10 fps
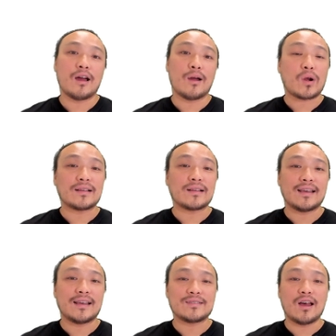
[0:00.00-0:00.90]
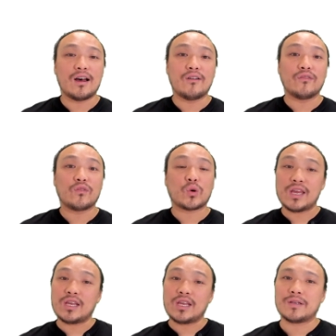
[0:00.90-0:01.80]
a process of
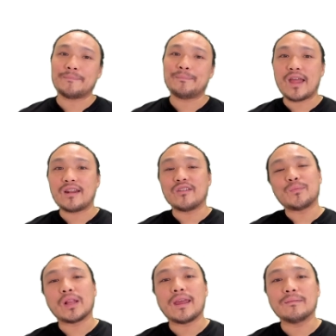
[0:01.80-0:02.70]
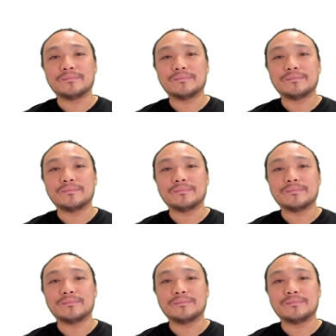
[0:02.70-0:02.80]
creation and of play.